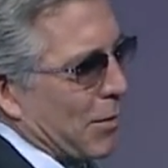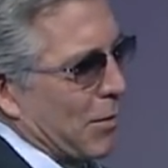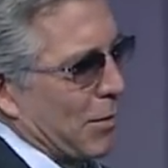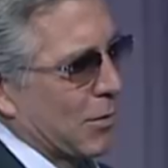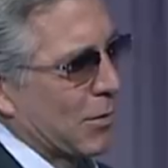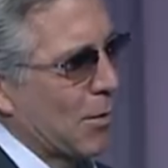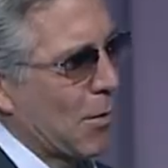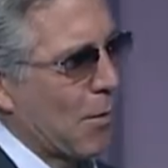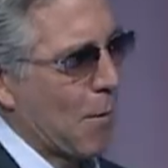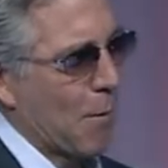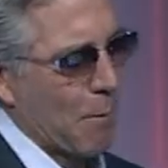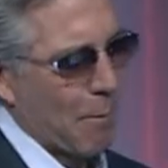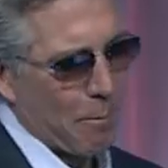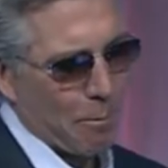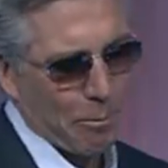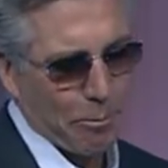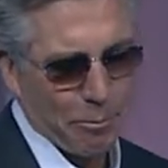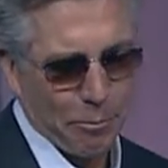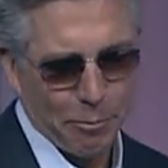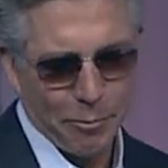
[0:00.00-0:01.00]

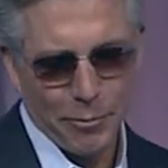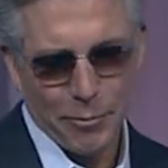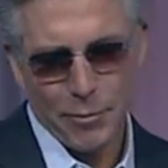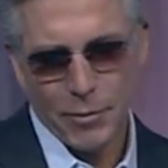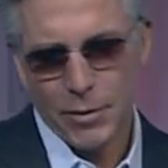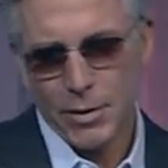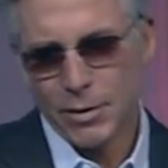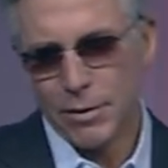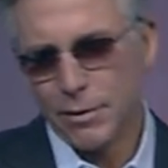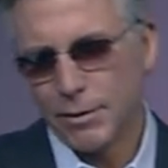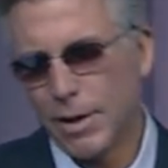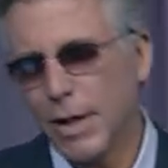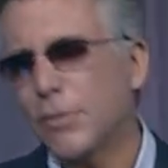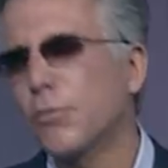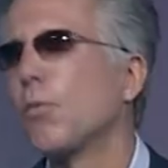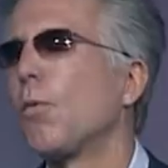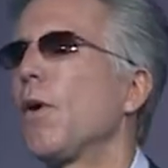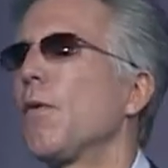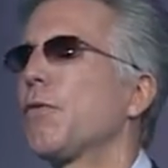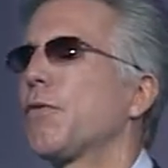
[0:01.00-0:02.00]
So that's
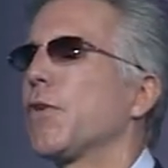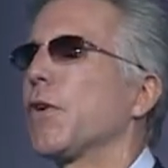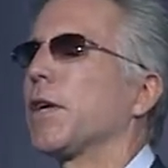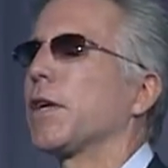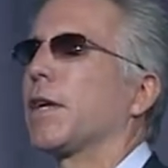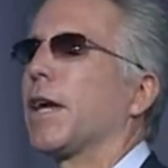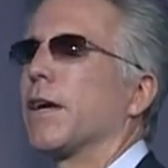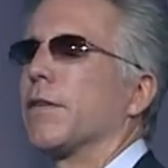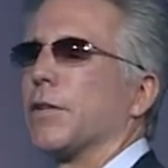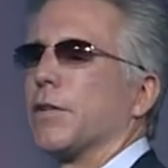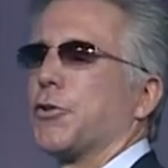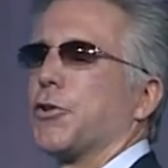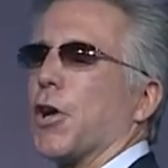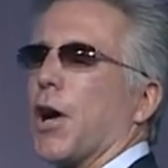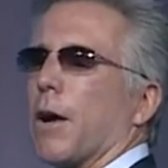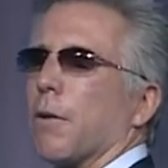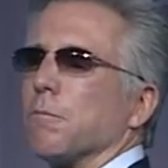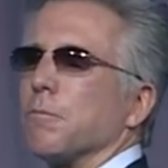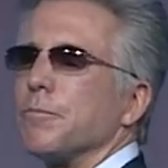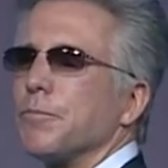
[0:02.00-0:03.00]
one thing getting the
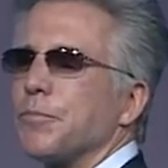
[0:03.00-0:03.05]
job,